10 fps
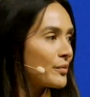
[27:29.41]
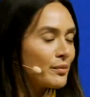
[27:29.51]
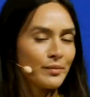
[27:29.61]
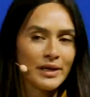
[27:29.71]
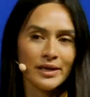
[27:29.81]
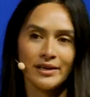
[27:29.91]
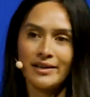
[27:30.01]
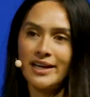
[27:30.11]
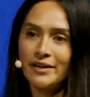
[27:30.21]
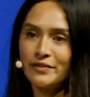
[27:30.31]
minute
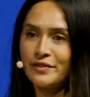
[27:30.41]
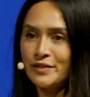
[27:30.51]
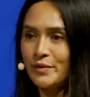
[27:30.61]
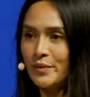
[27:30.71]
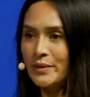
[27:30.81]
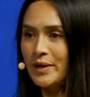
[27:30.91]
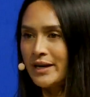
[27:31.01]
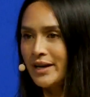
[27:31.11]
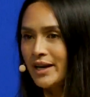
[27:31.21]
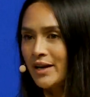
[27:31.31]
left that we
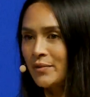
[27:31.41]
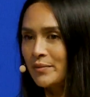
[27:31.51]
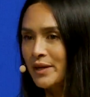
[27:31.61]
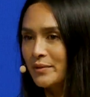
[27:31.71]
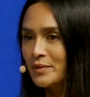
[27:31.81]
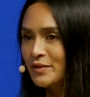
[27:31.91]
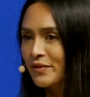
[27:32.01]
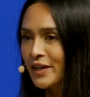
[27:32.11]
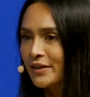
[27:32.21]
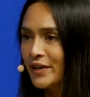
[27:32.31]
might be able to
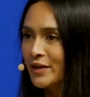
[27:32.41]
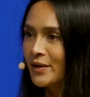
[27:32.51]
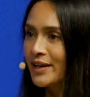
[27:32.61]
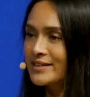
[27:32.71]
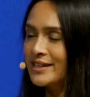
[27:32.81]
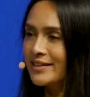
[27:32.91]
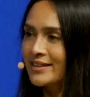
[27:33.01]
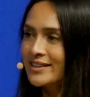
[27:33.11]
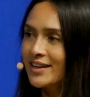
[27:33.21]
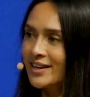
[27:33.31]
fill if anyone has
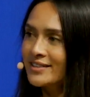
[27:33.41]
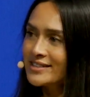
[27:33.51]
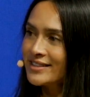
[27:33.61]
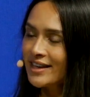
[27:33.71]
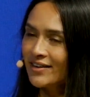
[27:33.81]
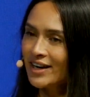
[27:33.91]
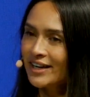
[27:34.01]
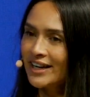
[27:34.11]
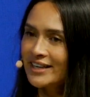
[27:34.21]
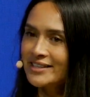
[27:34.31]
anything to ask our
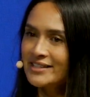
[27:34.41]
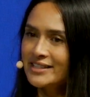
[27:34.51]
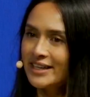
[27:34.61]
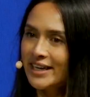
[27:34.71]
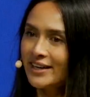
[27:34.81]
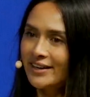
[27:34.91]
allocators today.